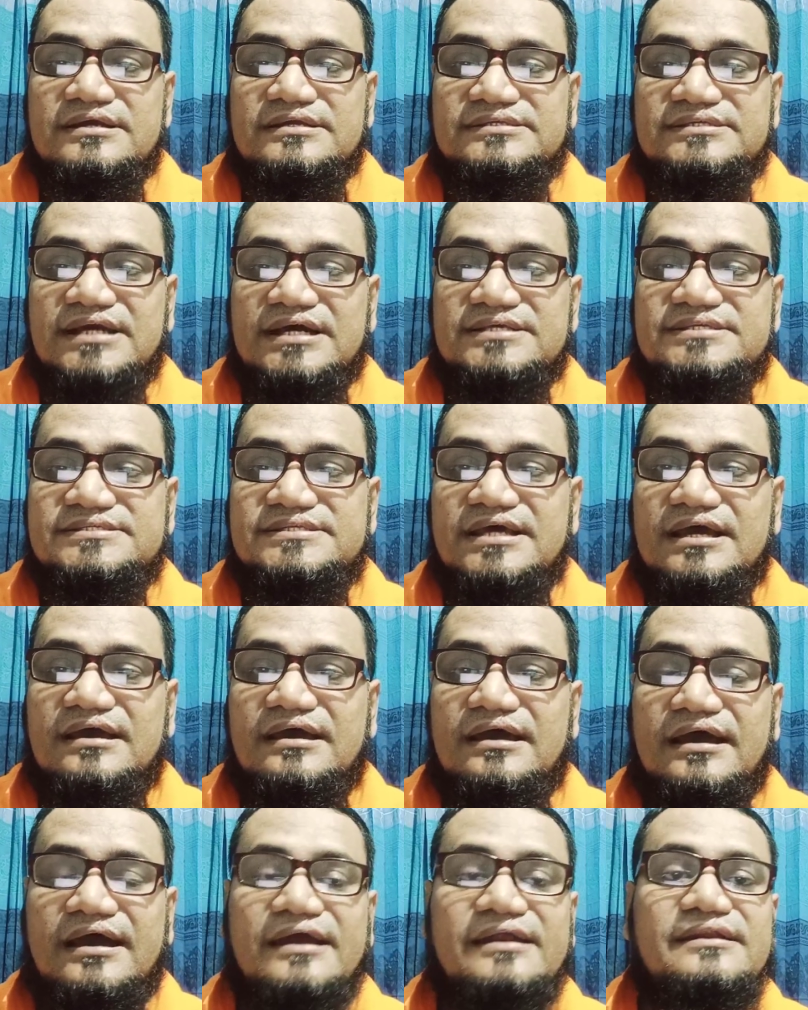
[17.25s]
Just
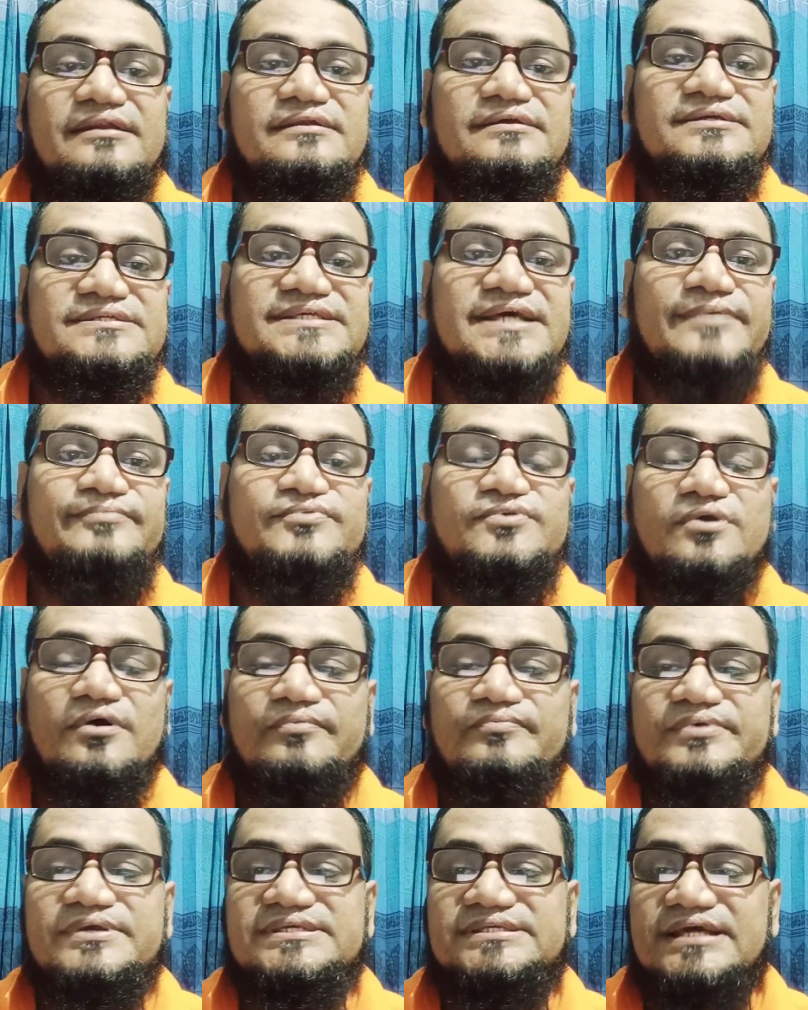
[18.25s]
I some
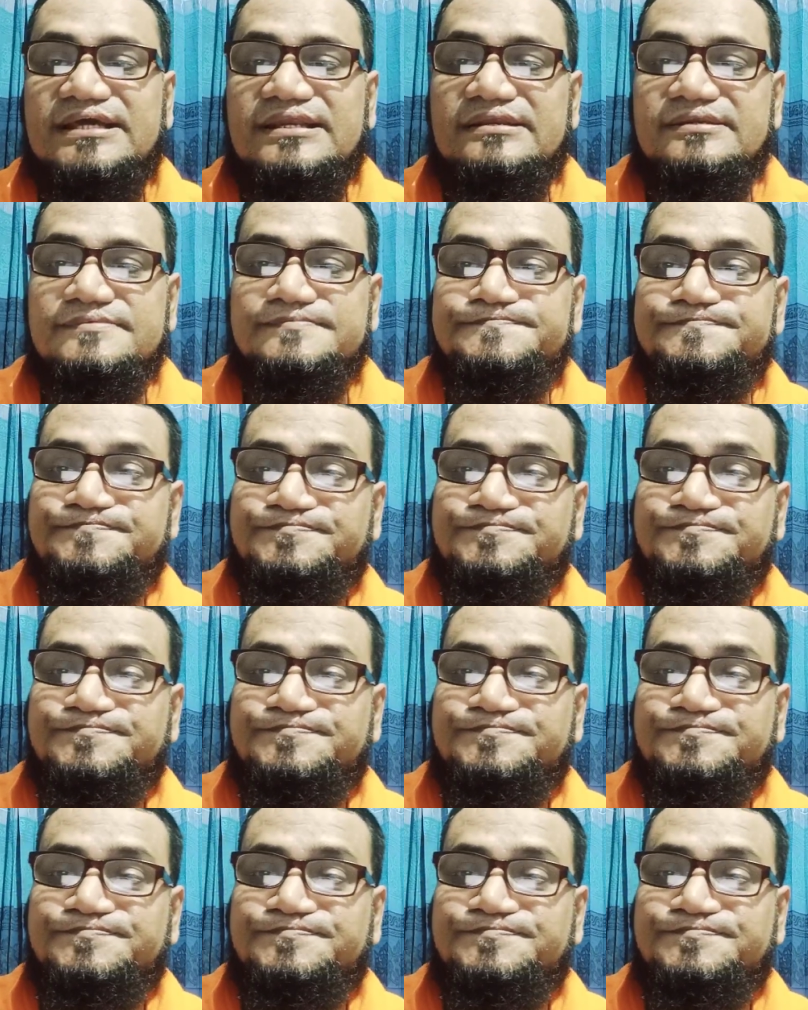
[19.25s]
topics and